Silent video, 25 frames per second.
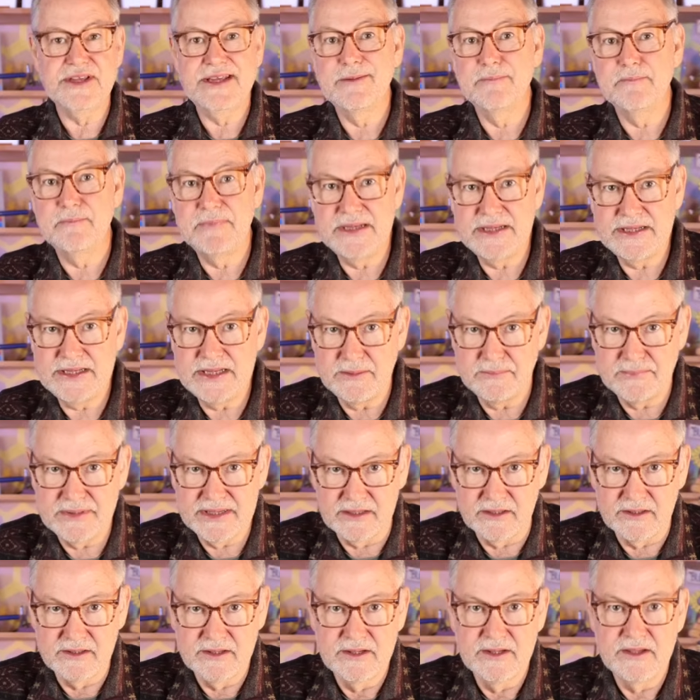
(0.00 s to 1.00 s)
in
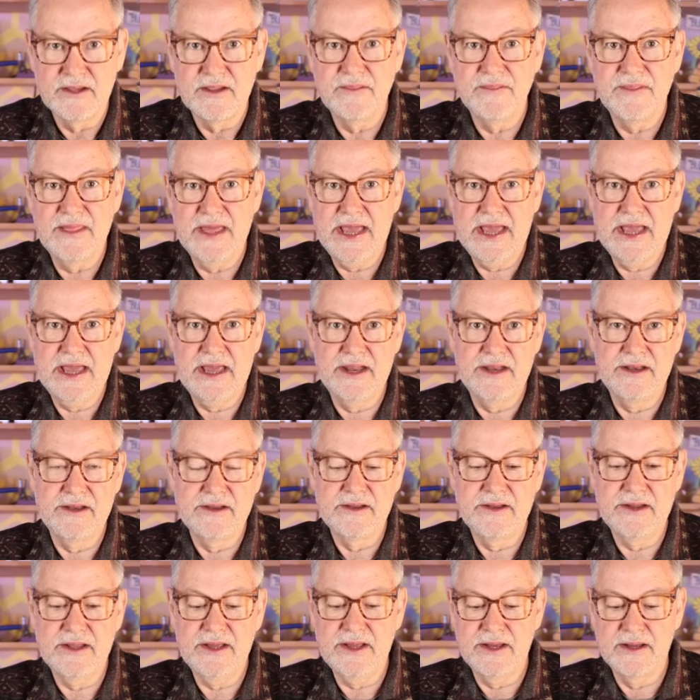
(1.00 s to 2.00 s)
beekeeping that
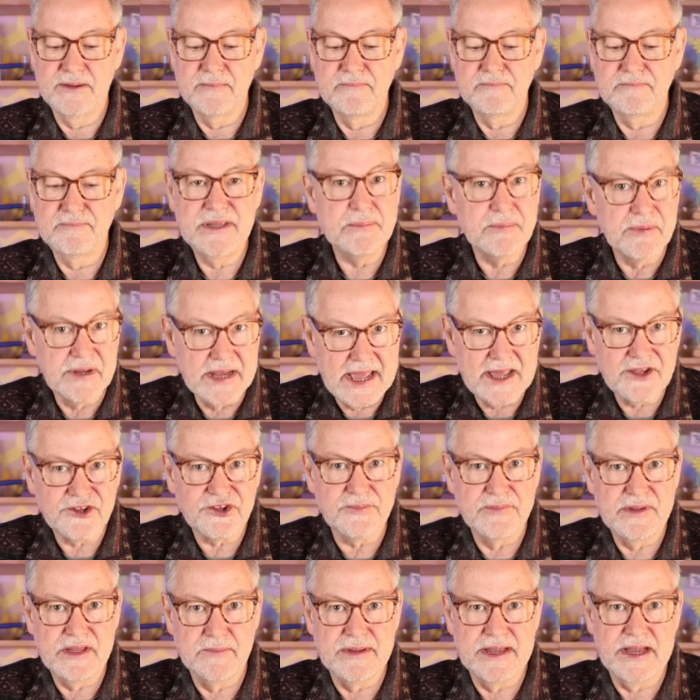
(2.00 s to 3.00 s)
people
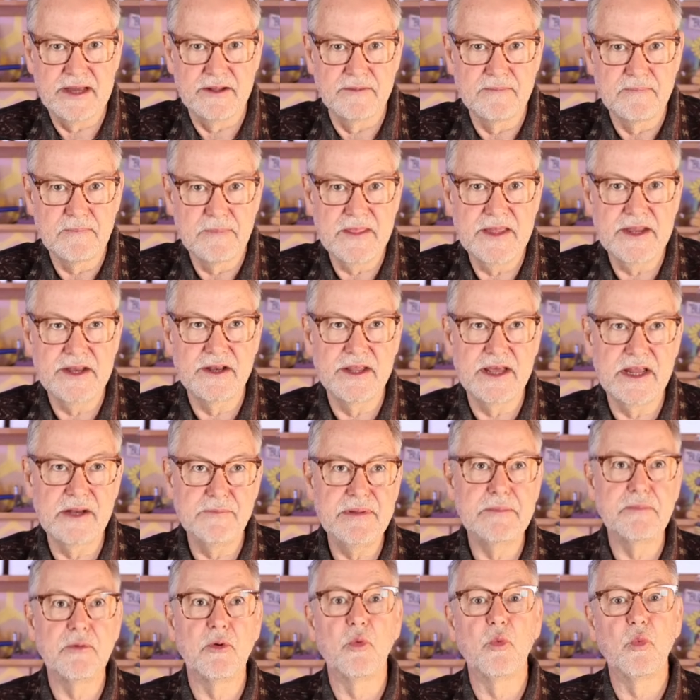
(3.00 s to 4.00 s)
ask me about. And a lot
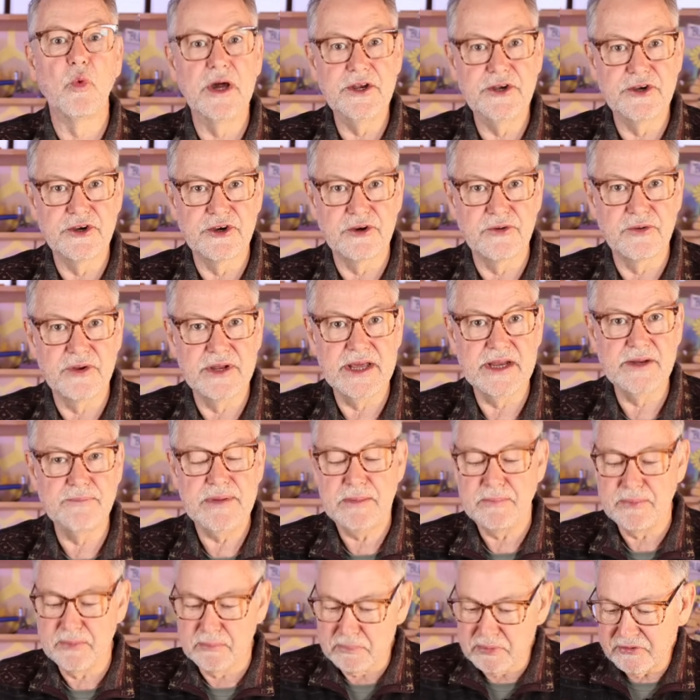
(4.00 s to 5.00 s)
of people wonder. A lot of
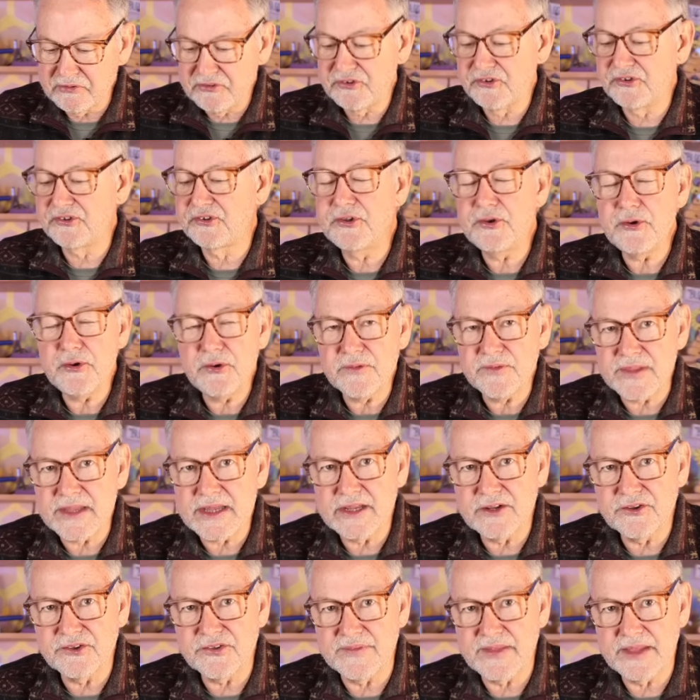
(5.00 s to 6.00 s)
people pursue
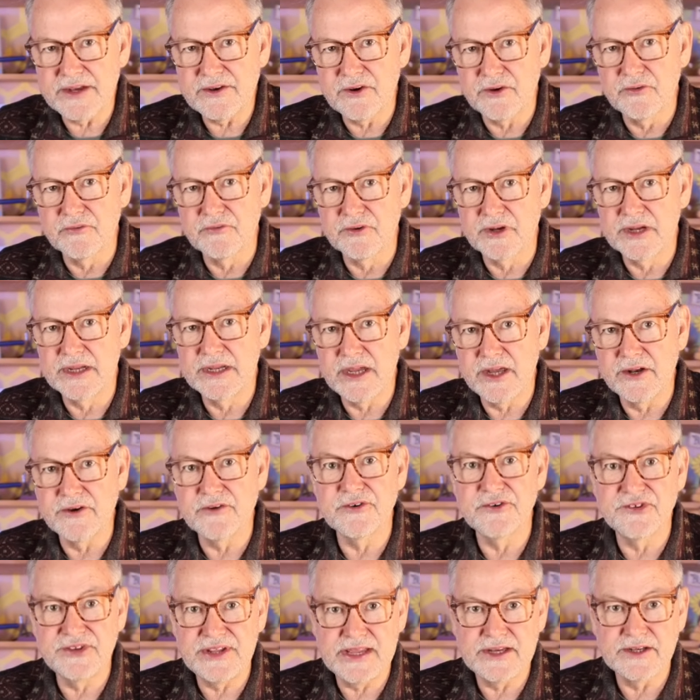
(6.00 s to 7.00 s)
things and they don't really
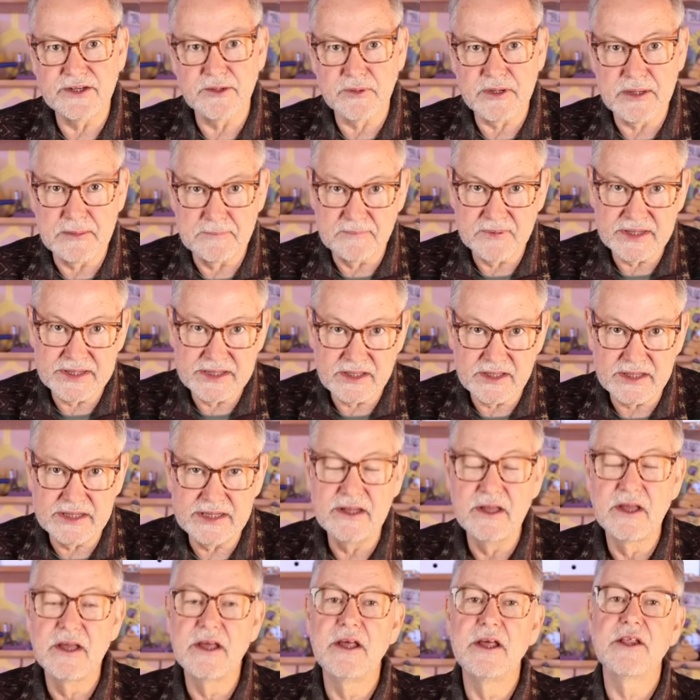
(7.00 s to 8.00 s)
understand them
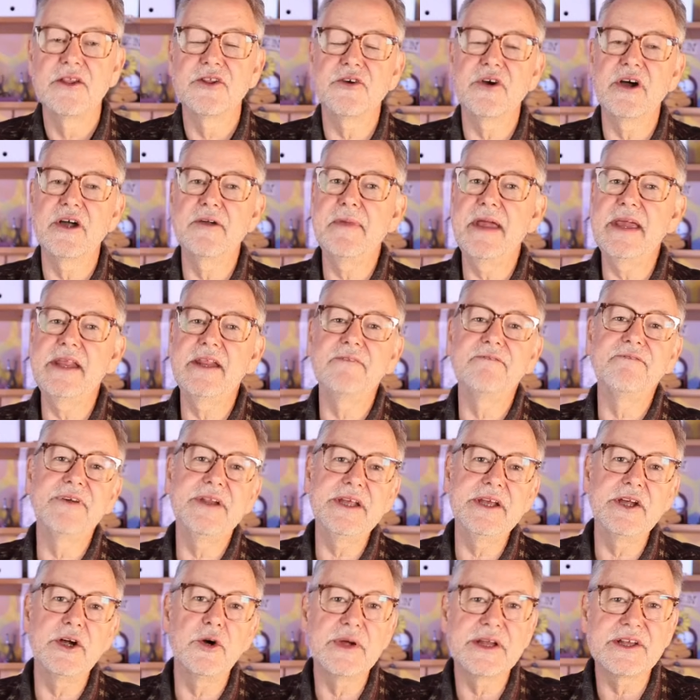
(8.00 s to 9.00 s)
completely. So I made a
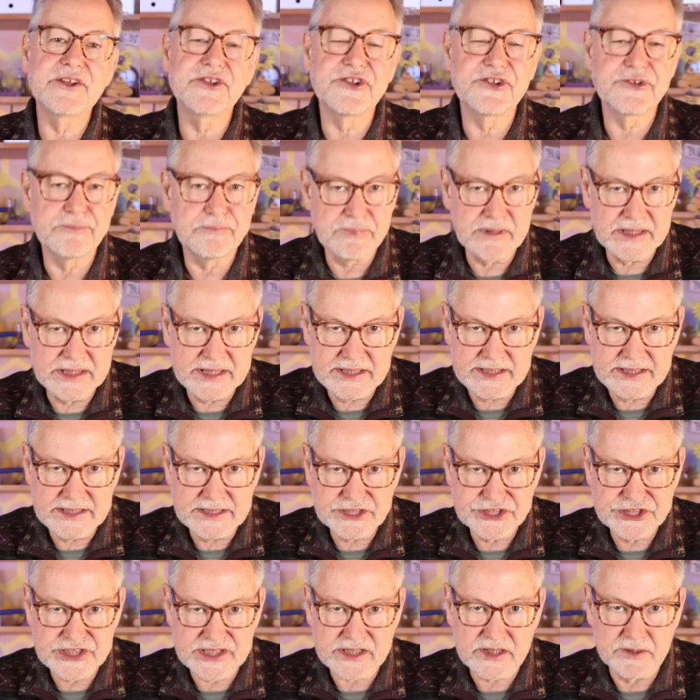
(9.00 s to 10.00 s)
video
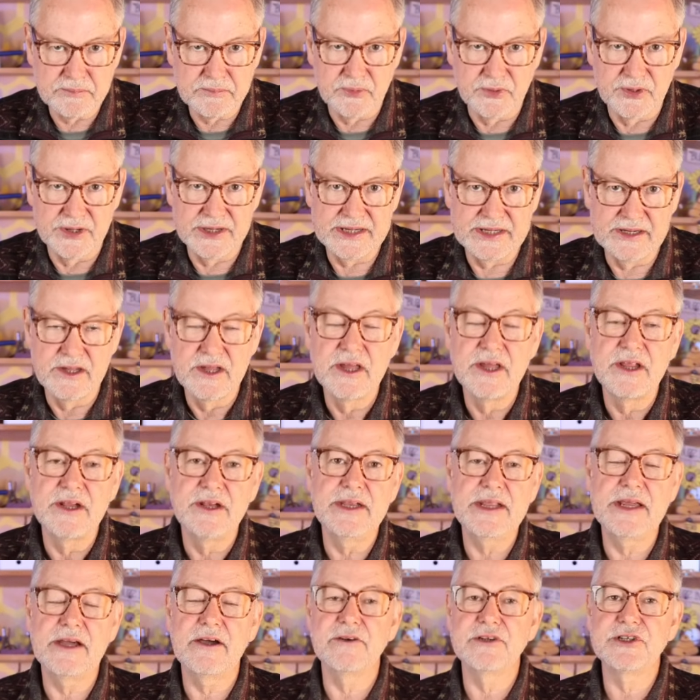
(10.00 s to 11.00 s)
explaining checkerboarding.
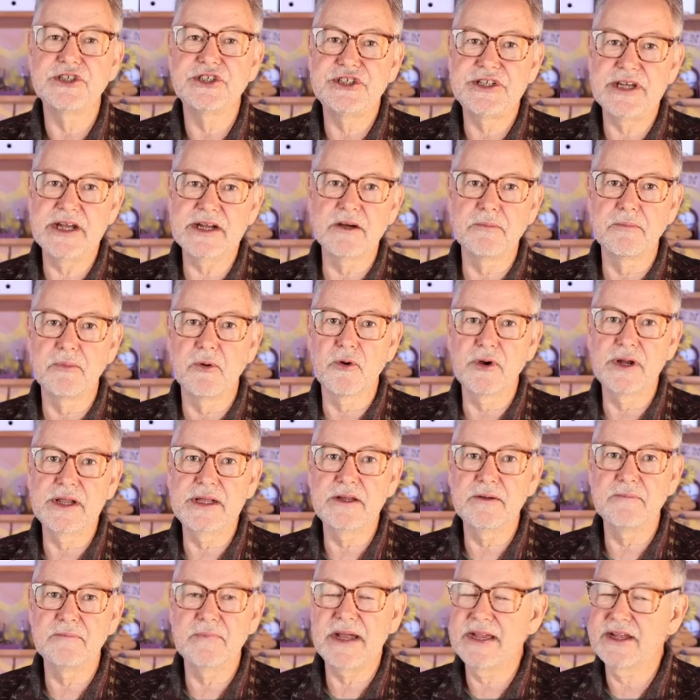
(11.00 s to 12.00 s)
Now,
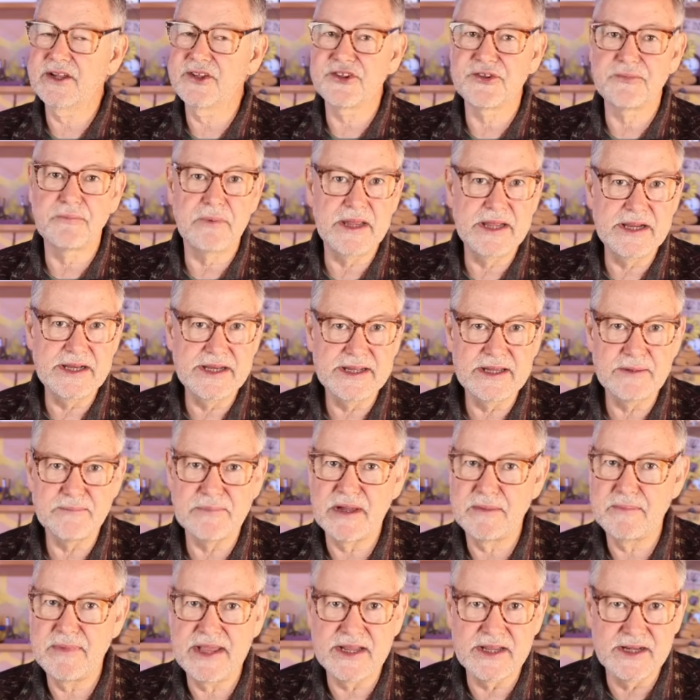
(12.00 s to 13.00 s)
checkerboarding, by explaining it,
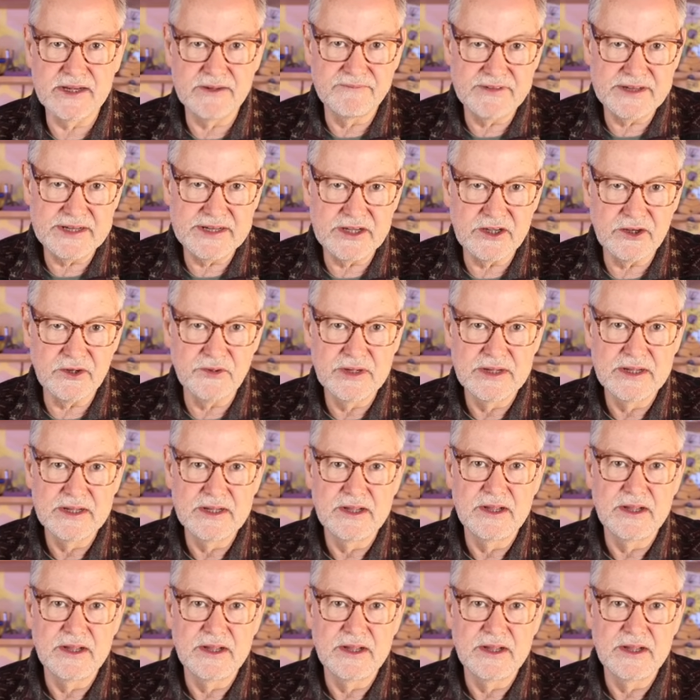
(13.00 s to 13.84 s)
by making a video,